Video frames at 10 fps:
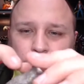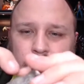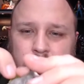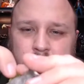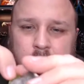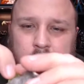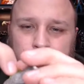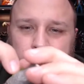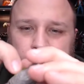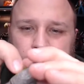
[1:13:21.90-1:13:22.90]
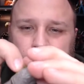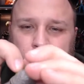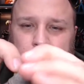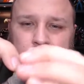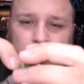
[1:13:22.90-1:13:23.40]
I will say, in some ways, he
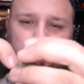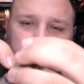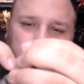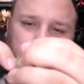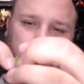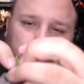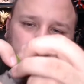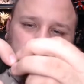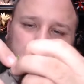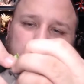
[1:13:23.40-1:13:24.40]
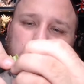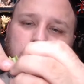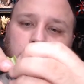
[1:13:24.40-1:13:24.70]
looks a little bit better than Primal.